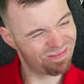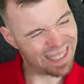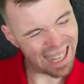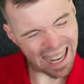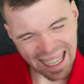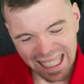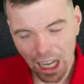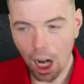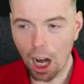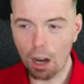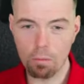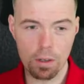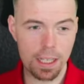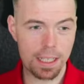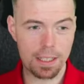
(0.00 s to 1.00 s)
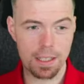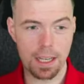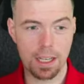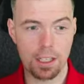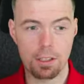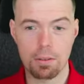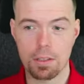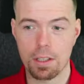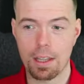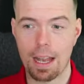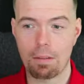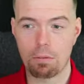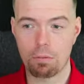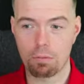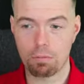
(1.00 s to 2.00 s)
I can't really see her using
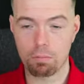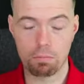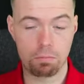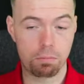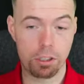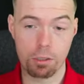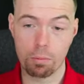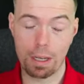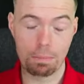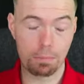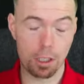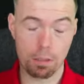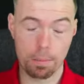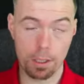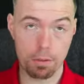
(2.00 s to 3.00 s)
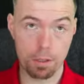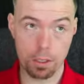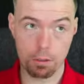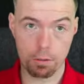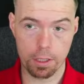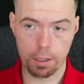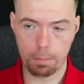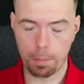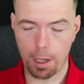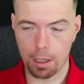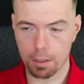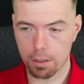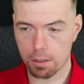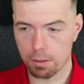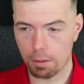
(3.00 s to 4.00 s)
that. You weren't going to be using her in the
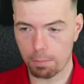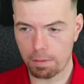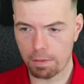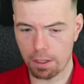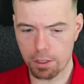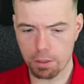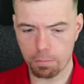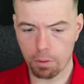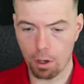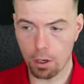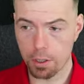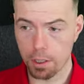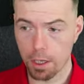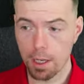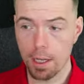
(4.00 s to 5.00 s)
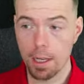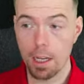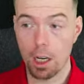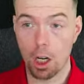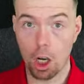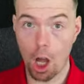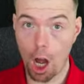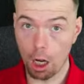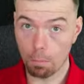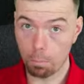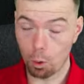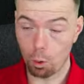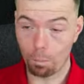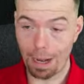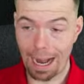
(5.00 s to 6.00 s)
box. I'd be very surprised. Long
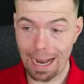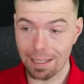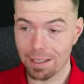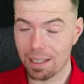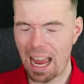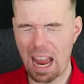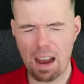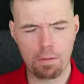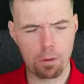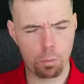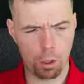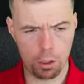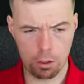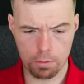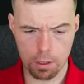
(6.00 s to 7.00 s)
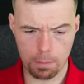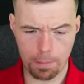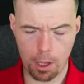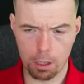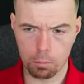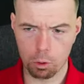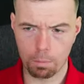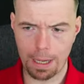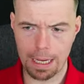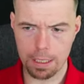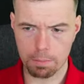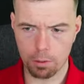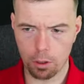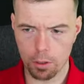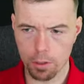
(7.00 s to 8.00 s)
ball pass. Everyone loves the long ball pass
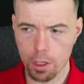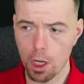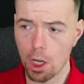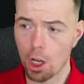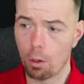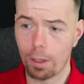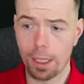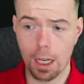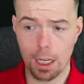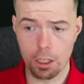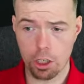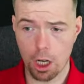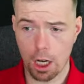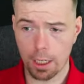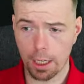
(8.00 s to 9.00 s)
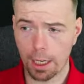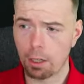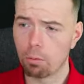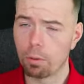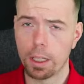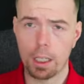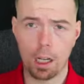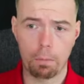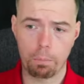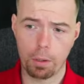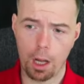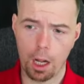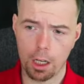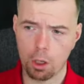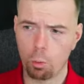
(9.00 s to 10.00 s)
plus. We got jockey. We got
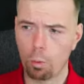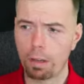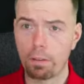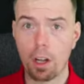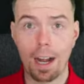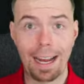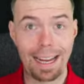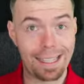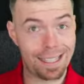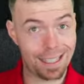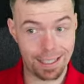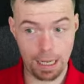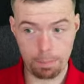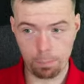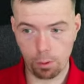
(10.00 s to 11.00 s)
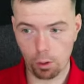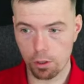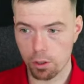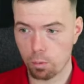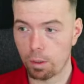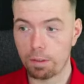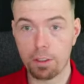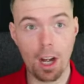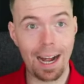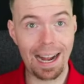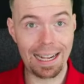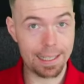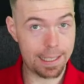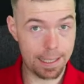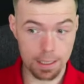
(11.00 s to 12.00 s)
block. We've got intercept plus. We've got
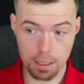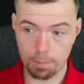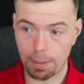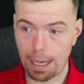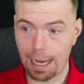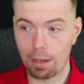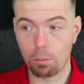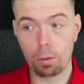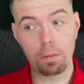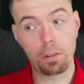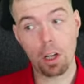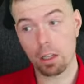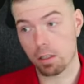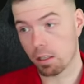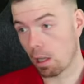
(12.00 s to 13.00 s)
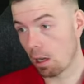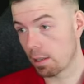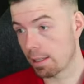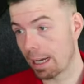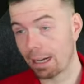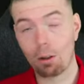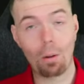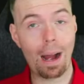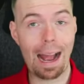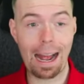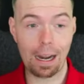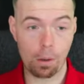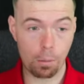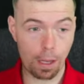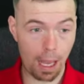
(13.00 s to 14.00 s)
anticipate. We've got slide tackle.
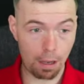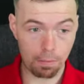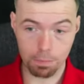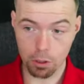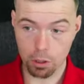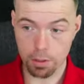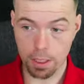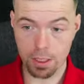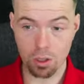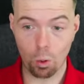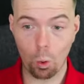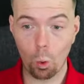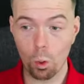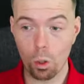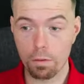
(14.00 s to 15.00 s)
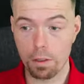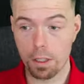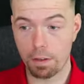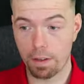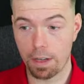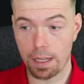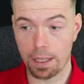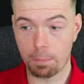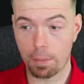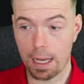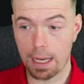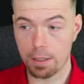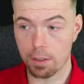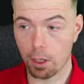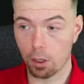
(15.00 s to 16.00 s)
And we have bruiser. So all of the defending
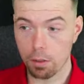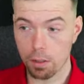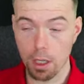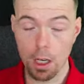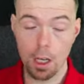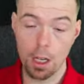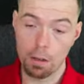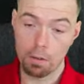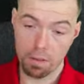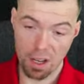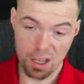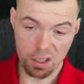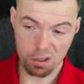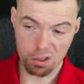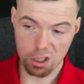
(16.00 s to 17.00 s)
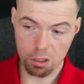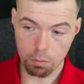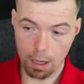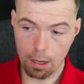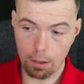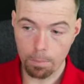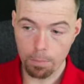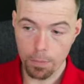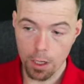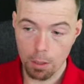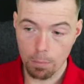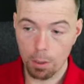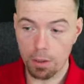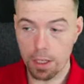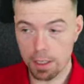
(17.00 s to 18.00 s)
play styles. First touch as well.
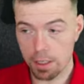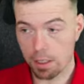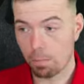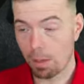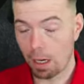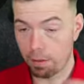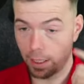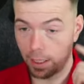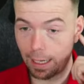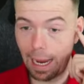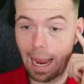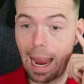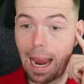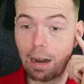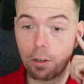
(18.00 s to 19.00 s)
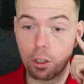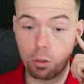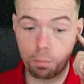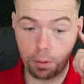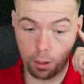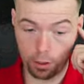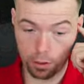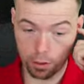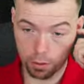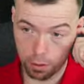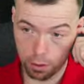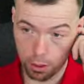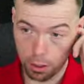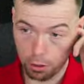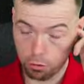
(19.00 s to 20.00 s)
But this is the main thing. Aerial
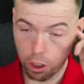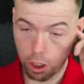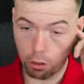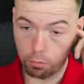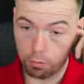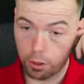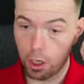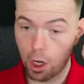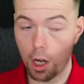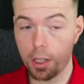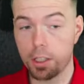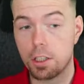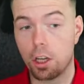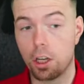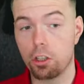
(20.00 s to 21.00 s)
plus. So 99